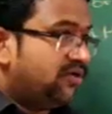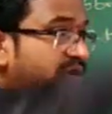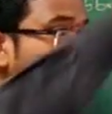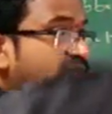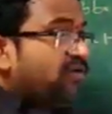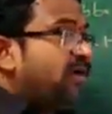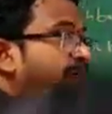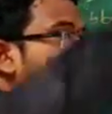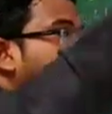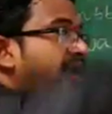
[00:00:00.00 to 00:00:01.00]
When you
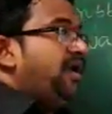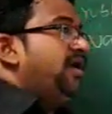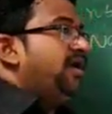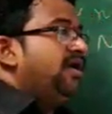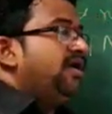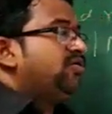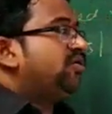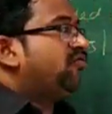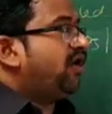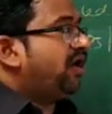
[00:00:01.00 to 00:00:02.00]
apply to
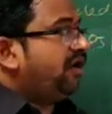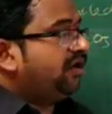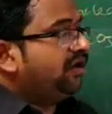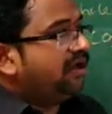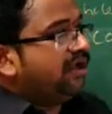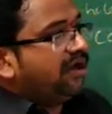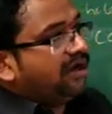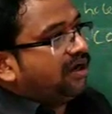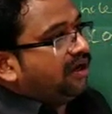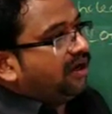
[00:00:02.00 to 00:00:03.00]
the wall,
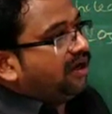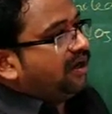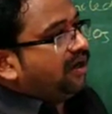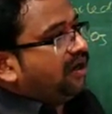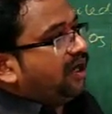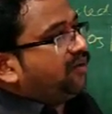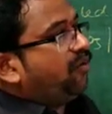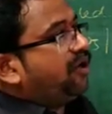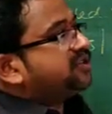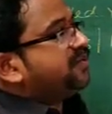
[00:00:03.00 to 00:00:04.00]

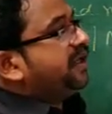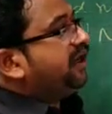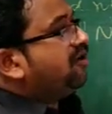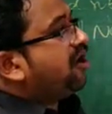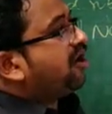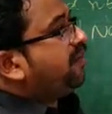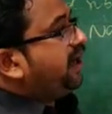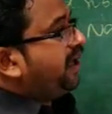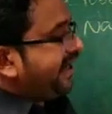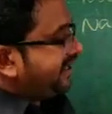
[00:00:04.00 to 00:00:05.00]
atmospheric
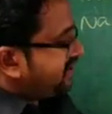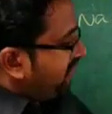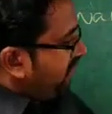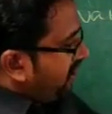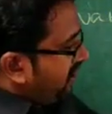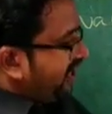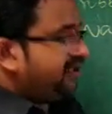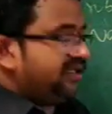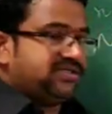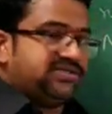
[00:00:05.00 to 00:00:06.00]
carbon dioxide will
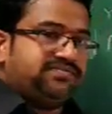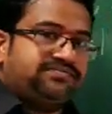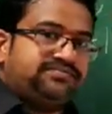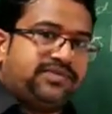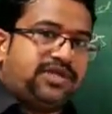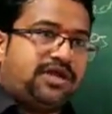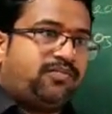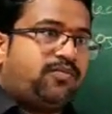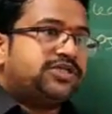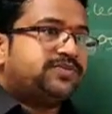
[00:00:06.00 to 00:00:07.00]
react that.
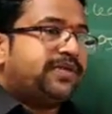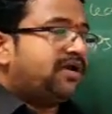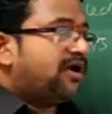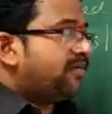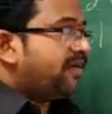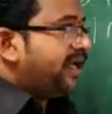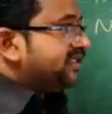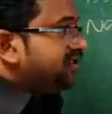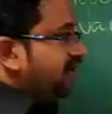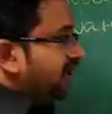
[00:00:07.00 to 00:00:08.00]
Atmospheric carbon
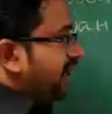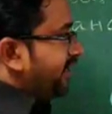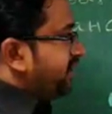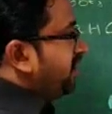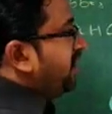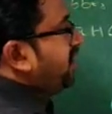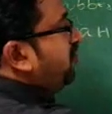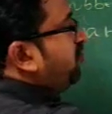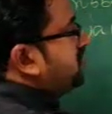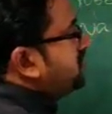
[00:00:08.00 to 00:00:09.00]
dioxide will react that and
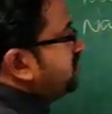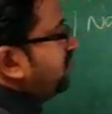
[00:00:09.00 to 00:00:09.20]
converts